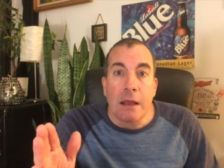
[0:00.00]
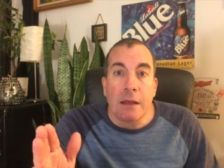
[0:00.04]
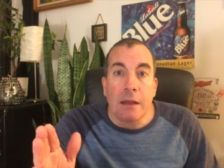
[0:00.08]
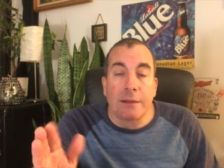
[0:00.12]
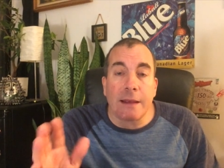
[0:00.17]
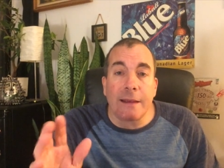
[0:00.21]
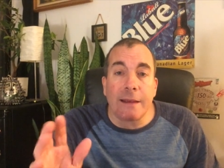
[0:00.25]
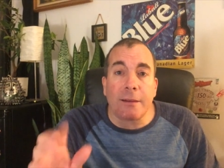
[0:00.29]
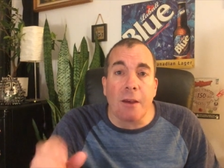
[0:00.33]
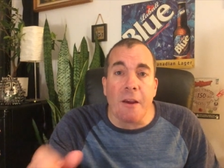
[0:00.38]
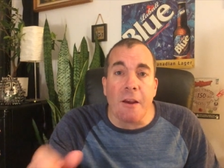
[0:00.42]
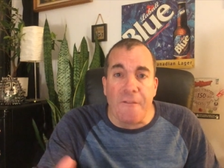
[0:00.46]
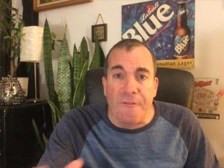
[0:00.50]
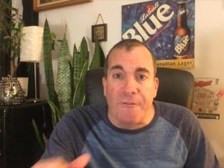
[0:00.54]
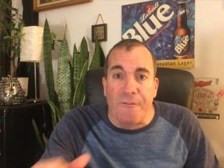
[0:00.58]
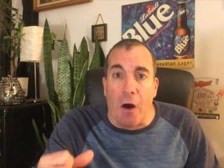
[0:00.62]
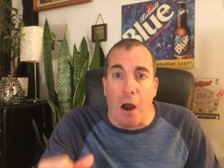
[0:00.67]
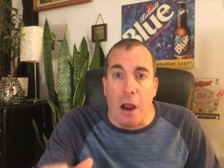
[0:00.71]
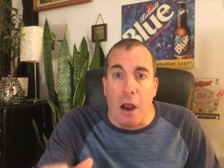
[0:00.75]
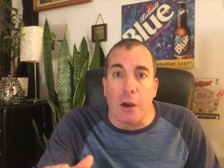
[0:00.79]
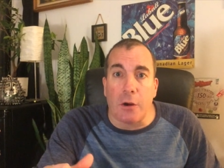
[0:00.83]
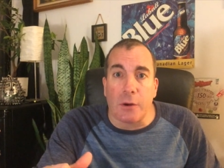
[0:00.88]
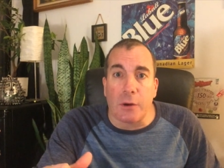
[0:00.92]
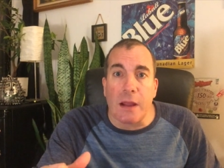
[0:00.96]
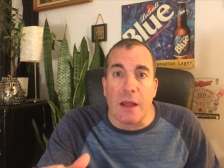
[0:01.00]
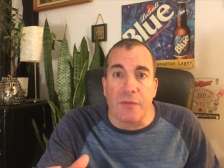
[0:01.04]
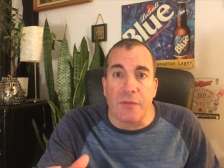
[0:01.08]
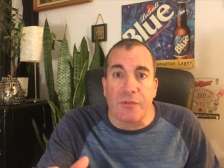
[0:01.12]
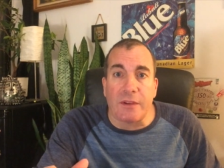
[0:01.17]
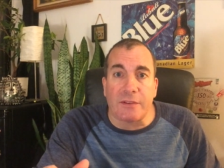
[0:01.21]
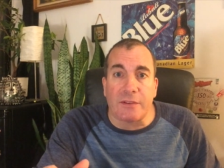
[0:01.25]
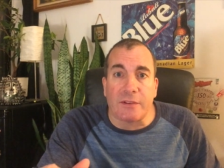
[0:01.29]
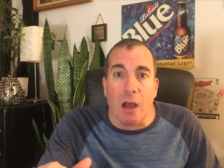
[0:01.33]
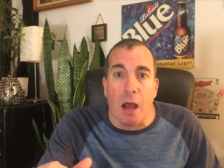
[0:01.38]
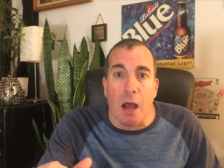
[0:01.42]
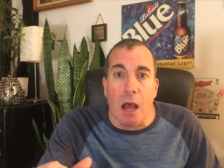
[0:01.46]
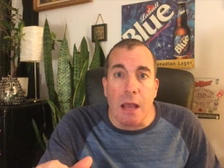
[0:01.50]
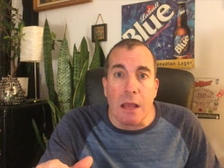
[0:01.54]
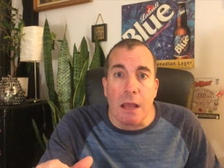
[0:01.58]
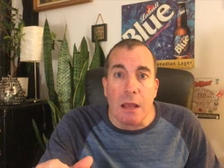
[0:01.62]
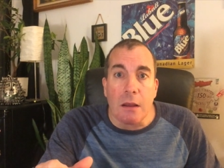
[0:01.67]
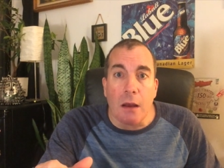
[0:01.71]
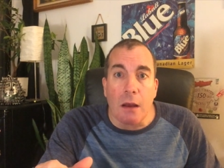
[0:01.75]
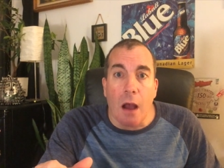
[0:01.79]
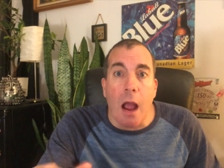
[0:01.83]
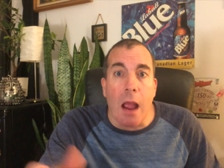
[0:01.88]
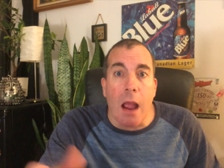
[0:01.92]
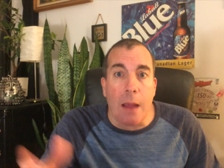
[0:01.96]
They start firing at this guy.
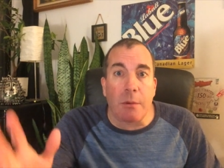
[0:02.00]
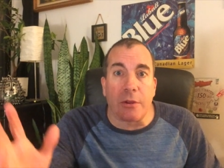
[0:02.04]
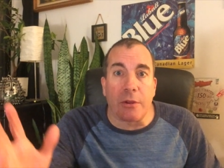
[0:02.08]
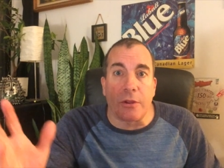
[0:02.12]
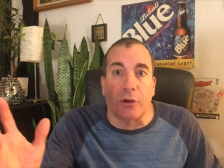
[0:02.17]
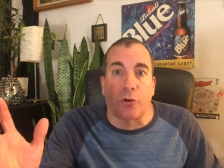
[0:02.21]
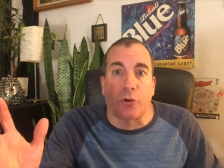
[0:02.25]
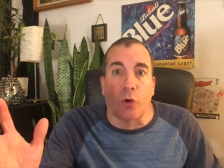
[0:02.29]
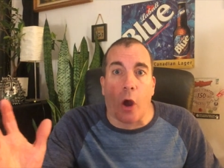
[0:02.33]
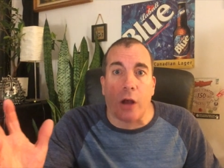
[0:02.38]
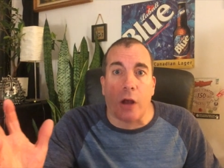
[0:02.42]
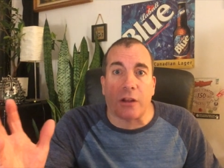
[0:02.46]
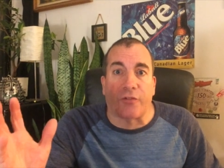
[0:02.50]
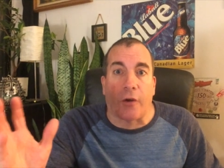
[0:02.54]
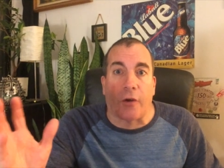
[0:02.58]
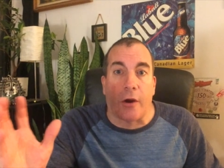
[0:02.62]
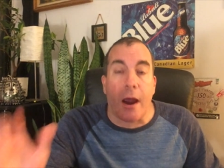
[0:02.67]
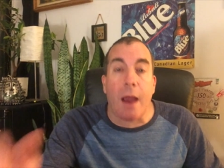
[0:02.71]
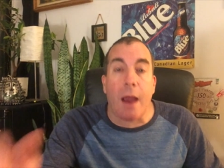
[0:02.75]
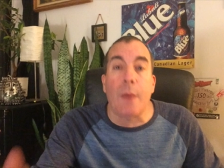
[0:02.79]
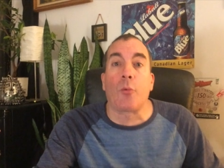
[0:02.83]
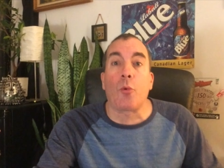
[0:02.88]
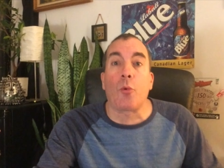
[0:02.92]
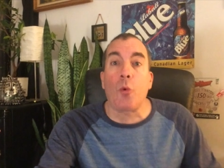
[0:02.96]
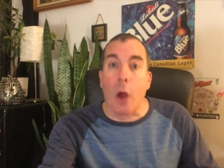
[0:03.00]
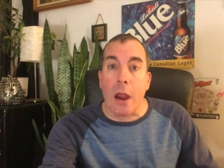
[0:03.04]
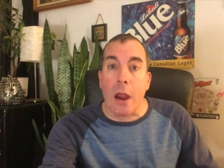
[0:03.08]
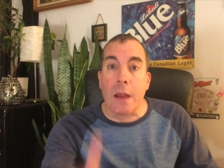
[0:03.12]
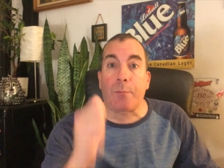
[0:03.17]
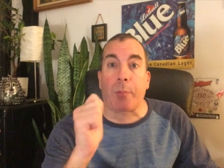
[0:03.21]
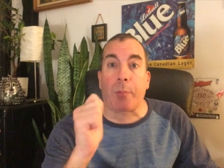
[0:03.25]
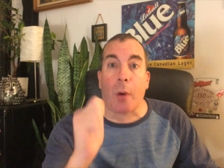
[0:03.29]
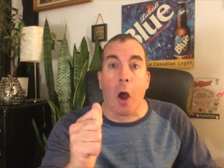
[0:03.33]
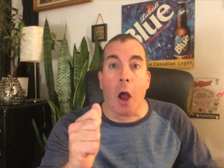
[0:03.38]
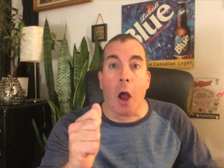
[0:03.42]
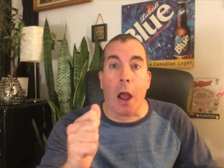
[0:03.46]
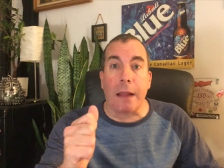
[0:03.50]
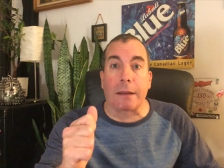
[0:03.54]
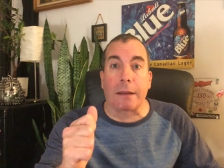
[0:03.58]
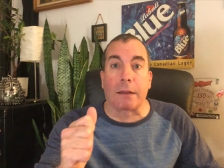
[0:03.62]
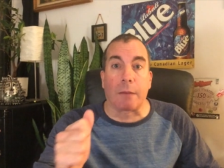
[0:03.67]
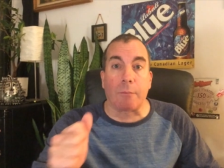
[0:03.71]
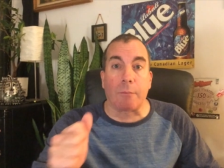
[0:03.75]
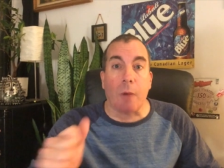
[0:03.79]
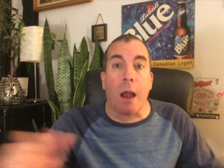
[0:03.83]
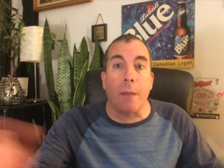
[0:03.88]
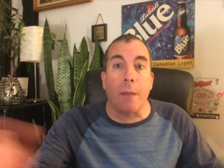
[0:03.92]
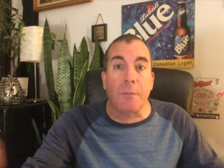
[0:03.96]
I'm in the crossfire. I'm right behind
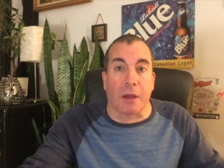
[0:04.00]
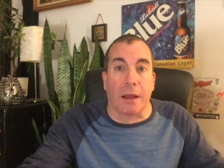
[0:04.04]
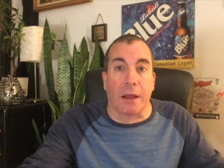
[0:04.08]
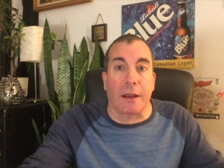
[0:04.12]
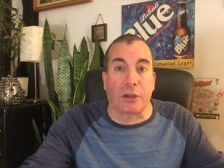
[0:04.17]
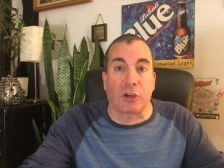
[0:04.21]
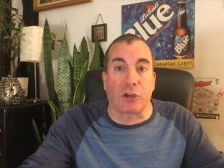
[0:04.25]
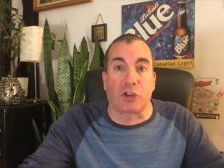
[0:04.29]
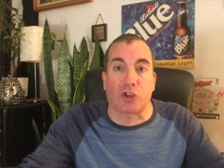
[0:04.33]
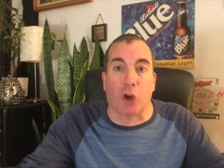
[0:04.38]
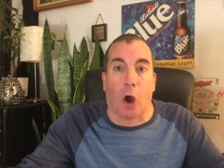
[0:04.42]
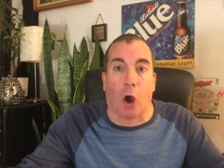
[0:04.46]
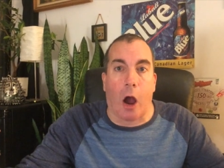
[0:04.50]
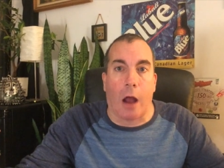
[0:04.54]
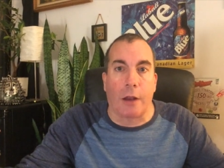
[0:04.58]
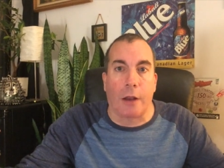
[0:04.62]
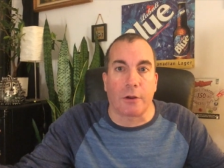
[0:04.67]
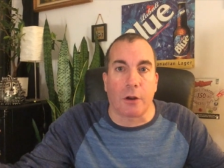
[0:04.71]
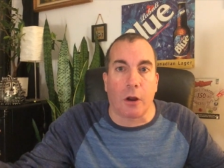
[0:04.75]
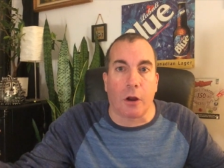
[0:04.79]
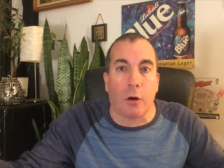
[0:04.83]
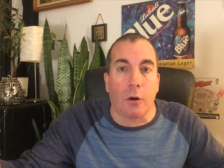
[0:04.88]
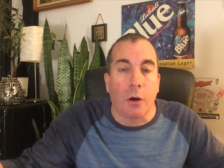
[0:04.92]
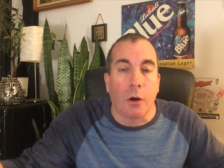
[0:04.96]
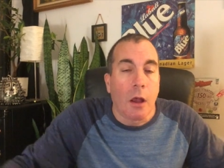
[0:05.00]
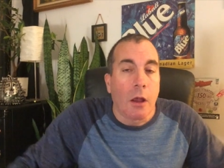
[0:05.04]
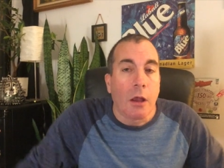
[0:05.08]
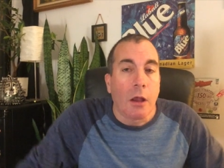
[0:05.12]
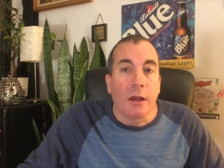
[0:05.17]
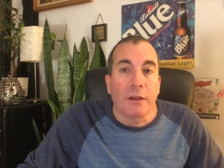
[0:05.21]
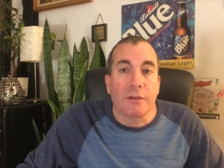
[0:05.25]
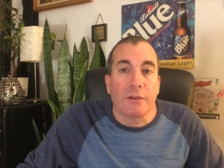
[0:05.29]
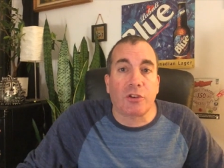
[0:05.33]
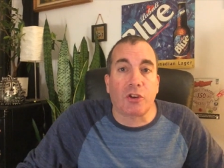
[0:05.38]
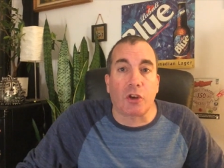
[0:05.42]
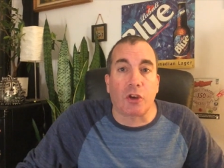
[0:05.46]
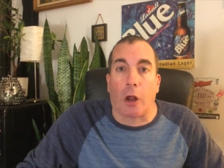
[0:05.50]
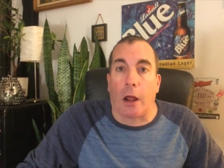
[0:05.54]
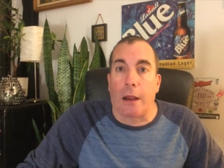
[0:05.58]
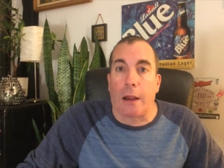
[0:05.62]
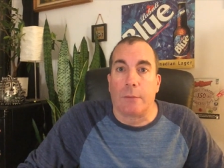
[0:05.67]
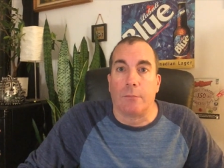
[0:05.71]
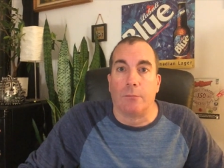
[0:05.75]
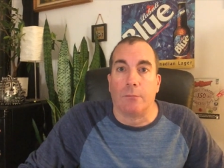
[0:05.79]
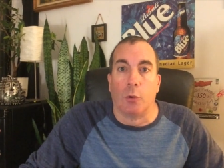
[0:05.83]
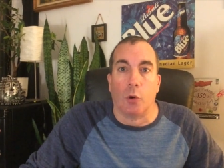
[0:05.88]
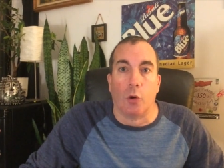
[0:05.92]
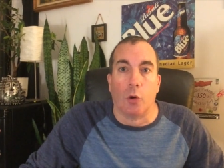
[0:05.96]
him. I'm getting shot, you know? Should I
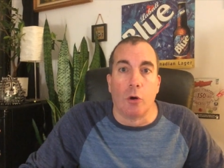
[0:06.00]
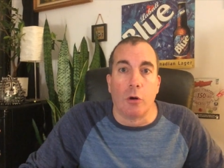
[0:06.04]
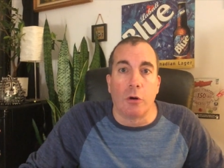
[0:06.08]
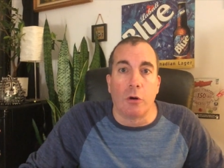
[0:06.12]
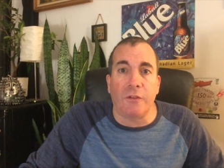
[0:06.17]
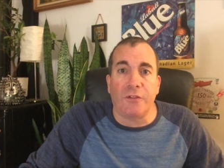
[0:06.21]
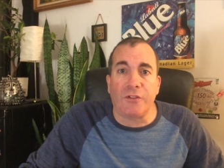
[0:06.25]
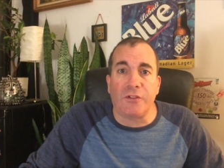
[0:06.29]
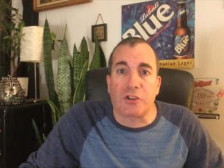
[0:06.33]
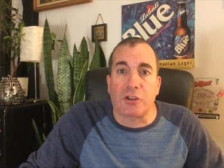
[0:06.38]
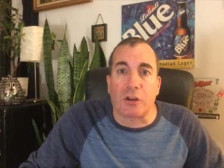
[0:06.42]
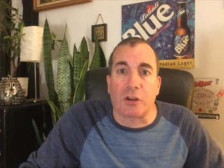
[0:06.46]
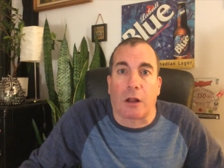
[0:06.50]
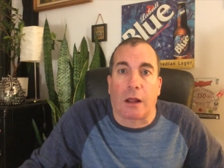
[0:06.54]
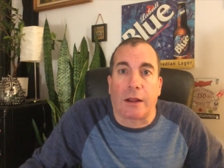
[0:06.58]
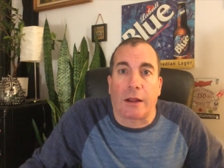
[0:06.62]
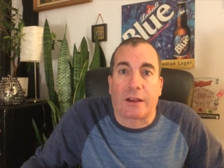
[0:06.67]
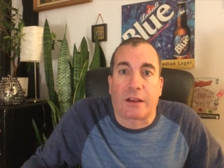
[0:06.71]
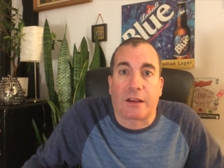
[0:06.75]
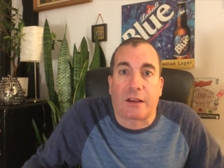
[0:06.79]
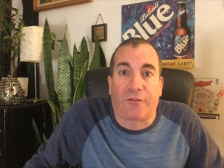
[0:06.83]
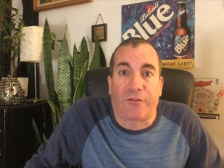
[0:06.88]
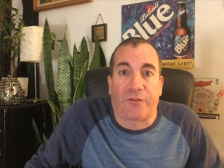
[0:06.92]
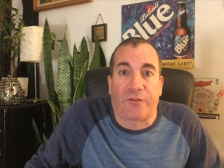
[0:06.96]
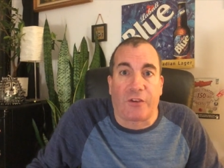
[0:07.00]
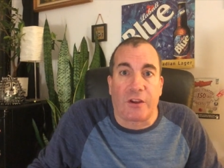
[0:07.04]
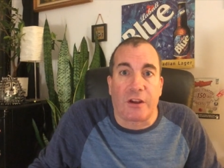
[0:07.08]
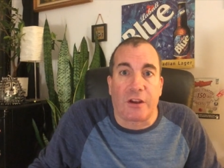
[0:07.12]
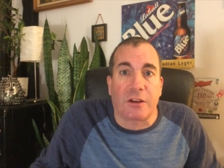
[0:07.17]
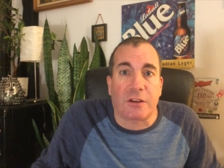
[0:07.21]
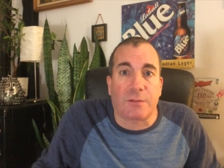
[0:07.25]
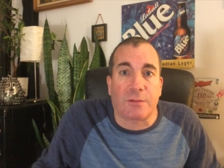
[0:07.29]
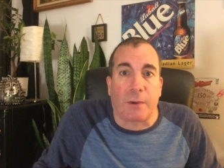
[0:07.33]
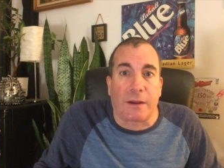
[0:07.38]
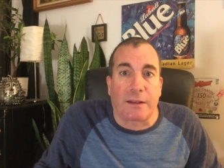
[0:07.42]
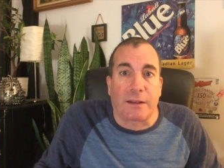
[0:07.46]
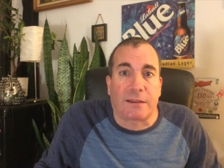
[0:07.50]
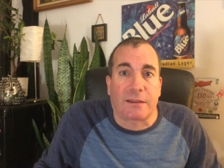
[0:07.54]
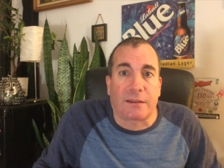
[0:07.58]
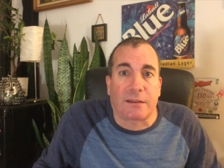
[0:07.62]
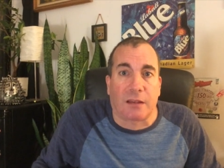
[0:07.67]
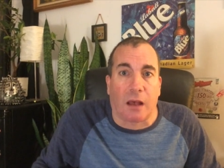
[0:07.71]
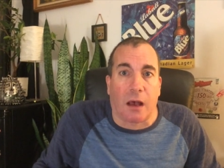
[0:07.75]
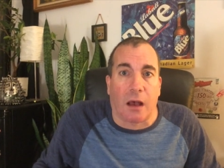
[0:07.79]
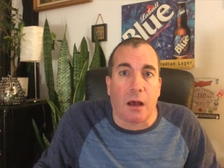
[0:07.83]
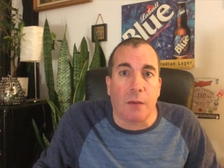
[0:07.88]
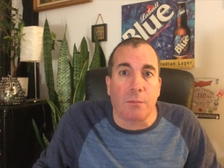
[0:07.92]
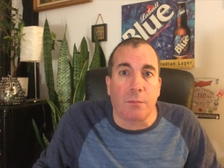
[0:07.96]
move? Should I finish my
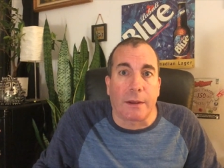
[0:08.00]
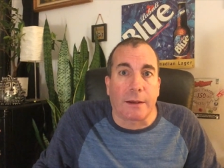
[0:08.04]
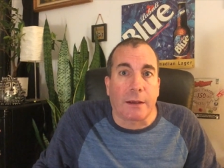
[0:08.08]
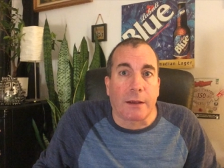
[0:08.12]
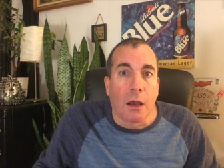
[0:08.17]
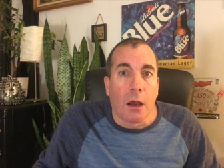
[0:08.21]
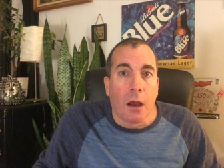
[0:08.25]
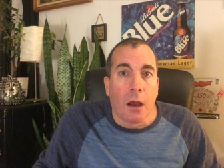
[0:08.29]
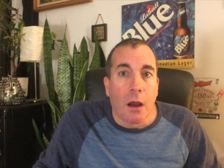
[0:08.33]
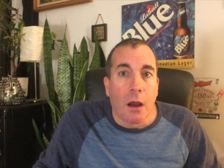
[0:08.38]
sub? Like,